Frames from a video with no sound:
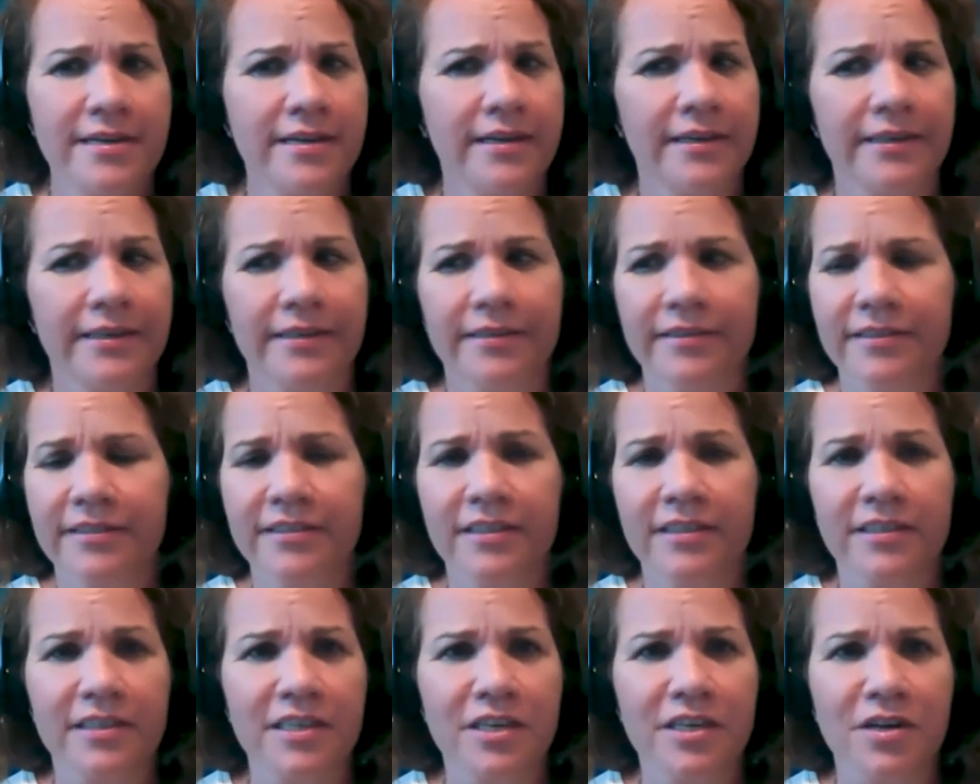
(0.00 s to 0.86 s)
Uh,
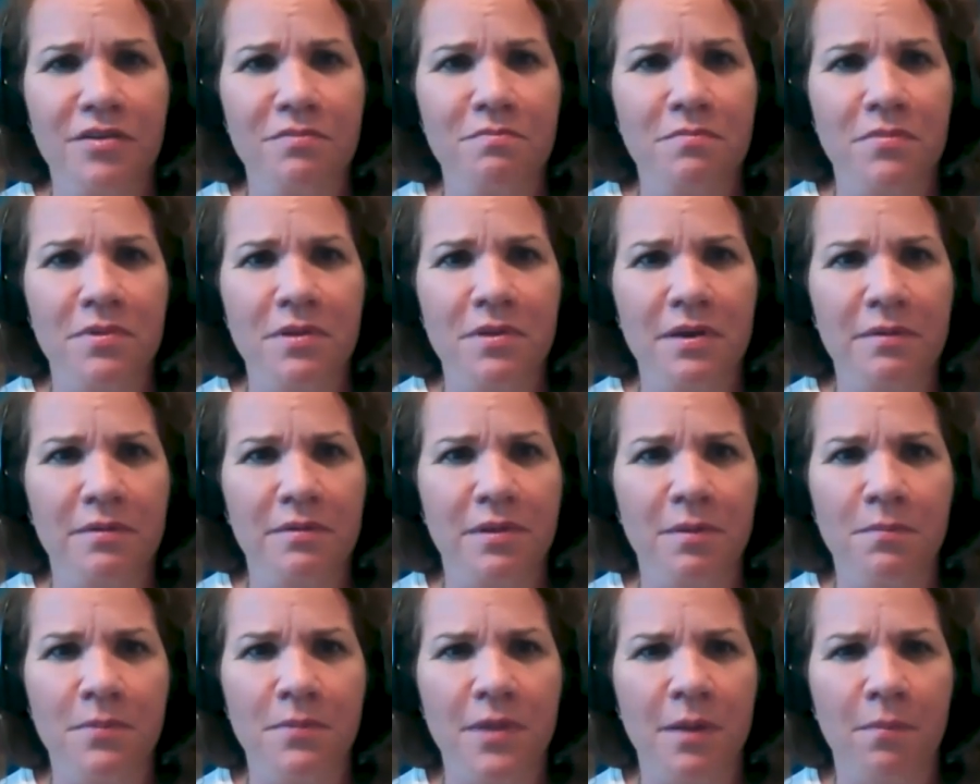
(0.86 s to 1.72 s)
the, you know,
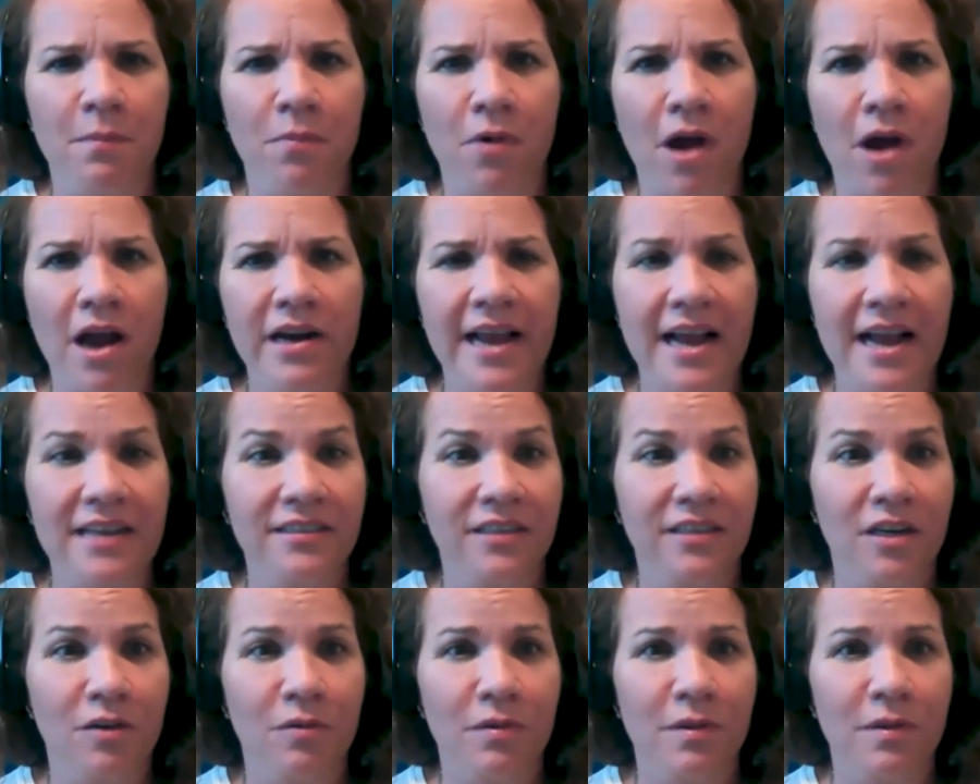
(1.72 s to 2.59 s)
the, the
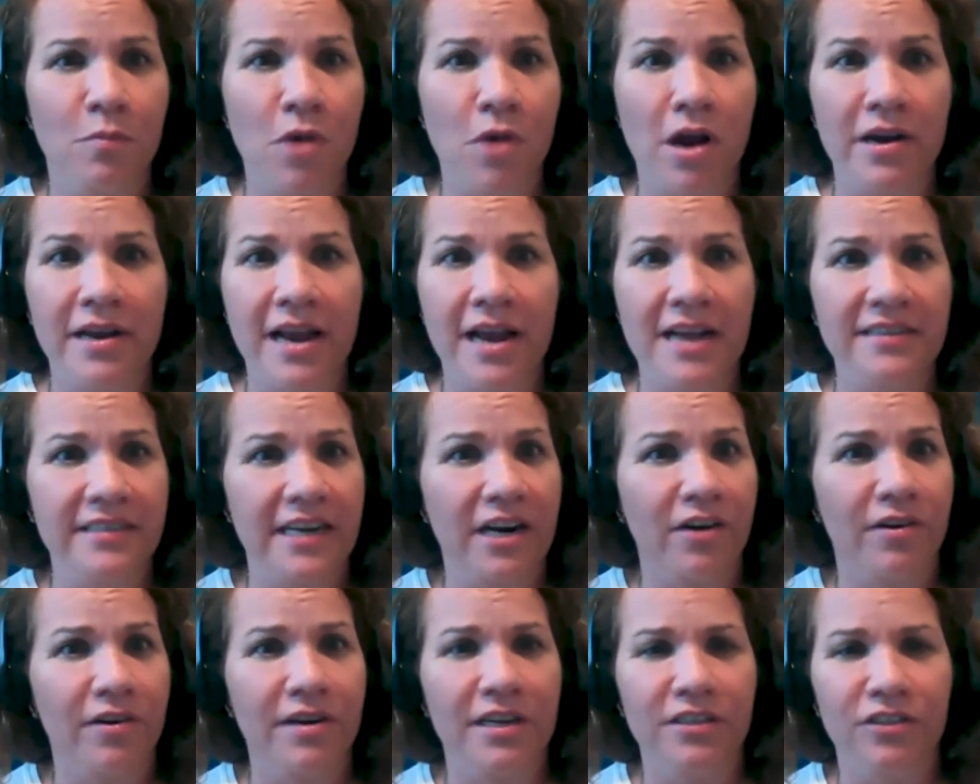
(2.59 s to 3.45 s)
broadcast the broadcast
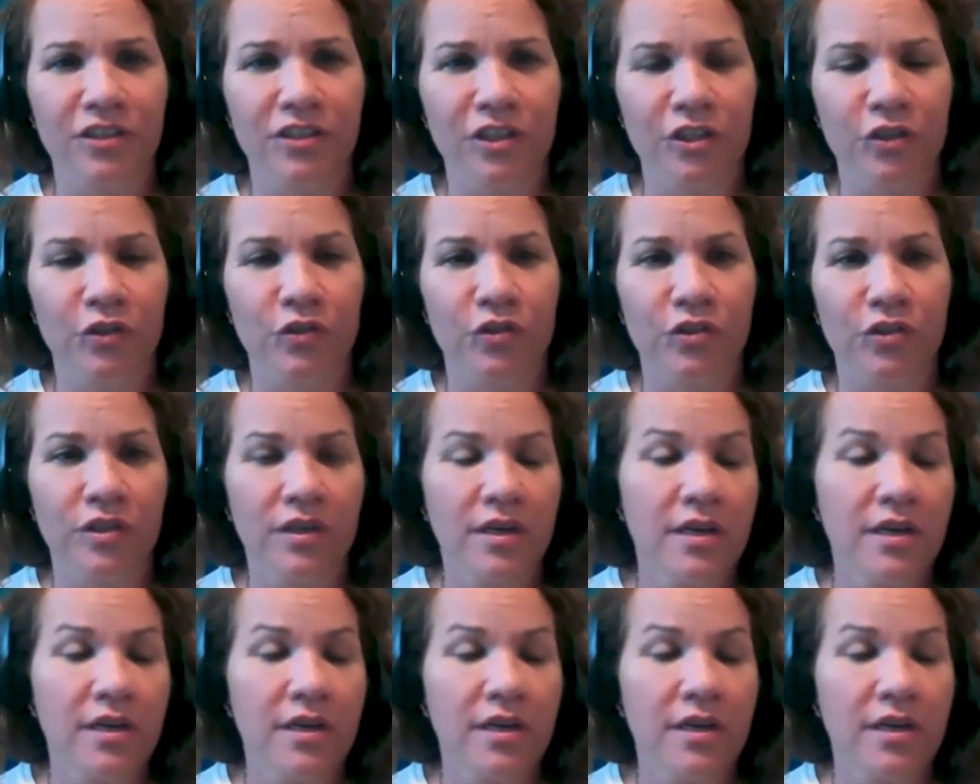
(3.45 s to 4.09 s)
area is huge.